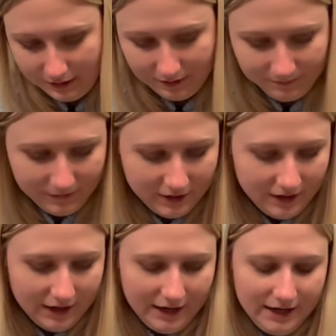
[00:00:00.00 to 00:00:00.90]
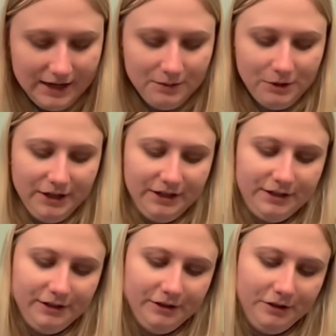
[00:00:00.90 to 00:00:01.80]
Okay. I wanted
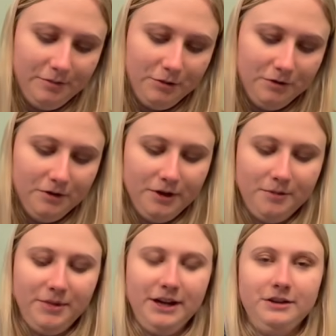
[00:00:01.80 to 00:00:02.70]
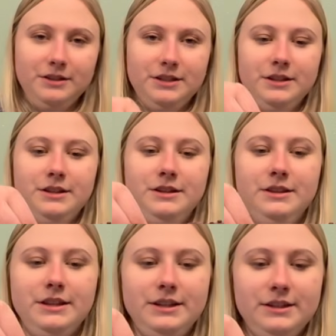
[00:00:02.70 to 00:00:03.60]
to learn more about
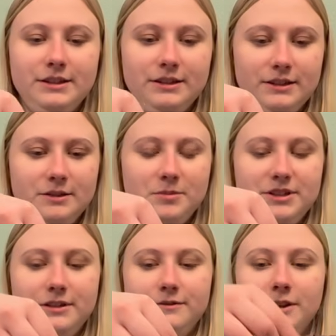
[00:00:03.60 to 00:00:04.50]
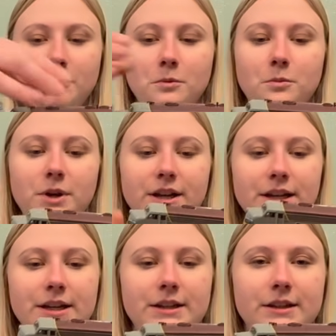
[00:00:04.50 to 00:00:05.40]
this specific one.